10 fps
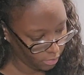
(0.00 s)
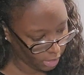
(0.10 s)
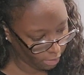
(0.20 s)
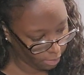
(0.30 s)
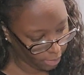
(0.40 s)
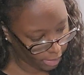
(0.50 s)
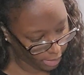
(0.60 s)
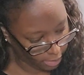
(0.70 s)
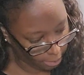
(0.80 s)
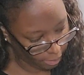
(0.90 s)
Now we might
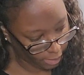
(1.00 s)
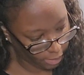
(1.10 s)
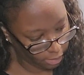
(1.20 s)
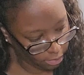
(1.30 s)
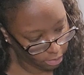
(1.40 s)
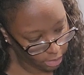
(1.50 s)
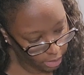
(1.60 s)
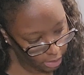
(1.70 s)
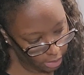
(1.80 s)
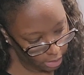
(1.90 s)
have to play a little
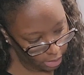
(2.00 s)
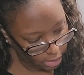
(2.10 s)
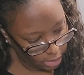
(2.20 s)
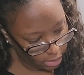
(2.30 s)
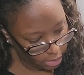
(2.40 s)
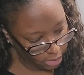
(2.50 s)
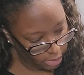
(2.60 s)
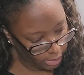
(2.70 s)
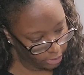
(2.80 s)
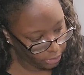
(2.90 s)

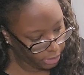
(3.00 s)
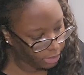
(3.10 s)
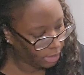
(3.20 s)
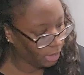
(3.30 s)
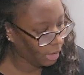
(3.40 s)
Tetris in